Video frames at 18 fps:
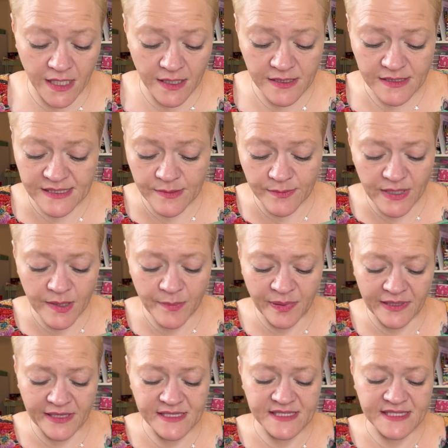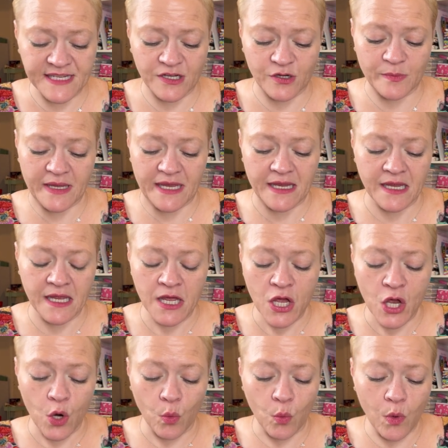Somebody please tell me.
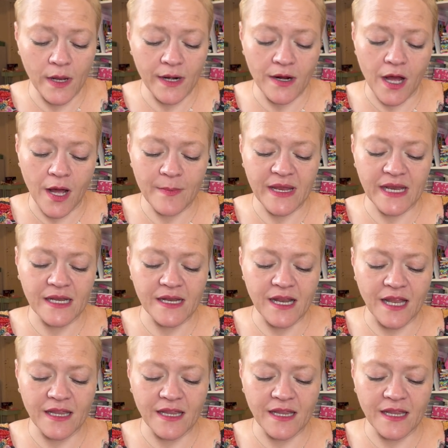What, I mean,